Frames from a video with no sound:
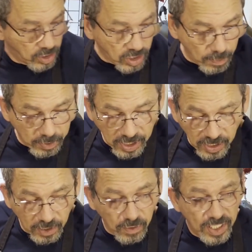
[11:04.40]
just gonna put the
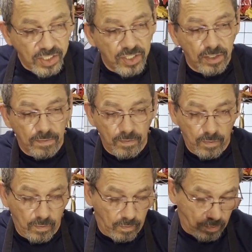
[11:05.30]
lid on this.
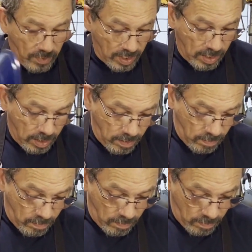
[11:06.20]

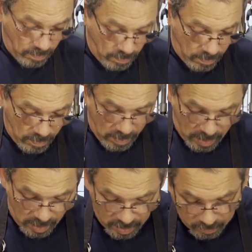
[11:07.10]
We're
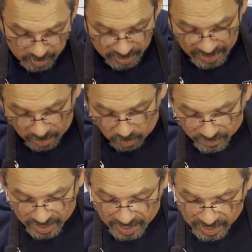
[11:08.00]
gonna take it off
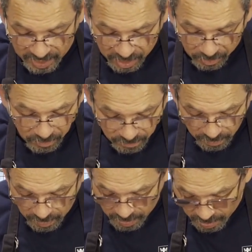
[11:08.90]
the heat here.
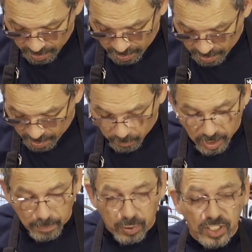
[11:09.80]
And we're
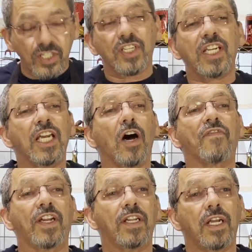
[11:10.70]
gonna put this in the
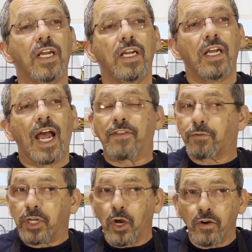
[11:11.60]
oven at
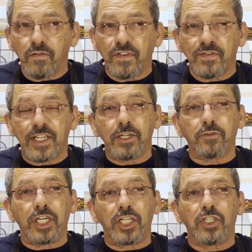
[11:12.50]
350
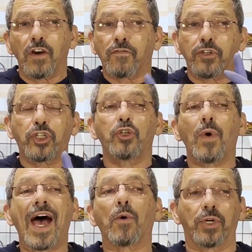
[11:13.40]
degrees for 2
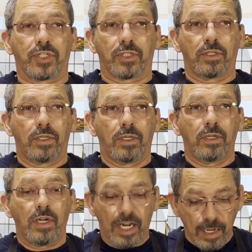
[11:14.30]
hours.
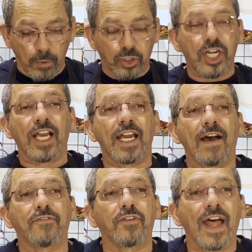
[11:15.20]
And then we'll check it
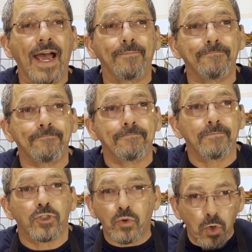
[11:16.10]
after that.
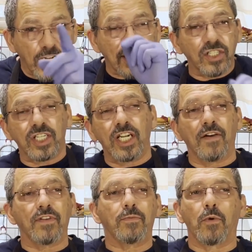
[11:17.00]
So we'll get this in the
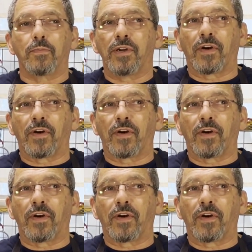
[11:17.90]
oven and we'll be